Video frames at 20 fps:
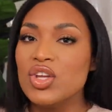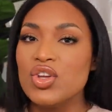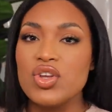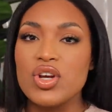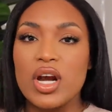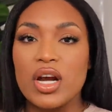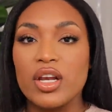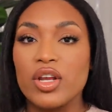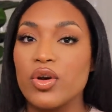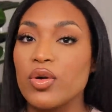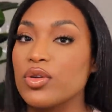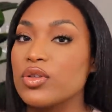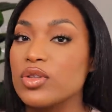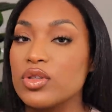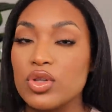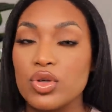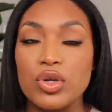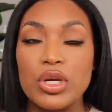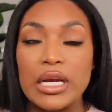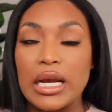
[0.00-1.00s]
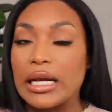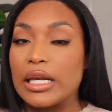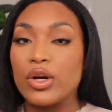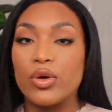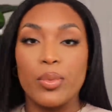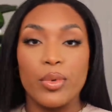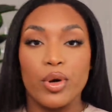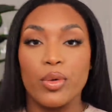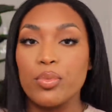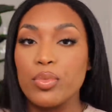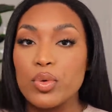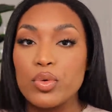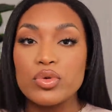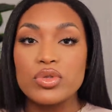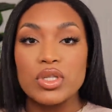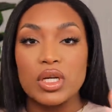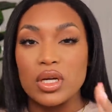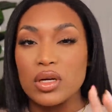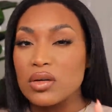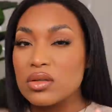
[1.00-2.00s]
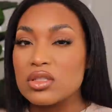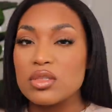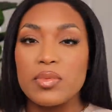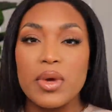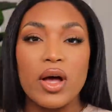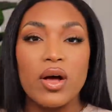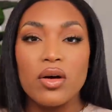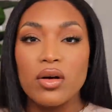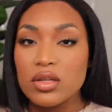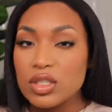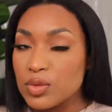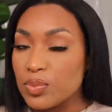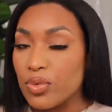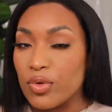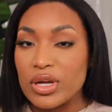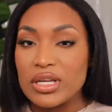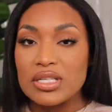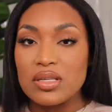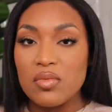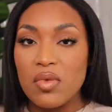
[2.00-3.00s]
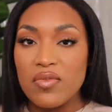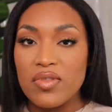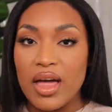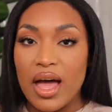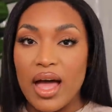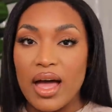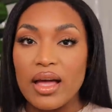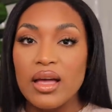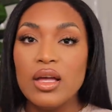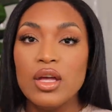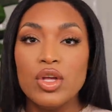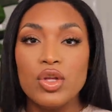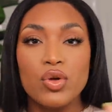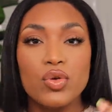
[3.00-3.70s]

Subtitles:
you need a little bit of boost and good smell, spray some of that.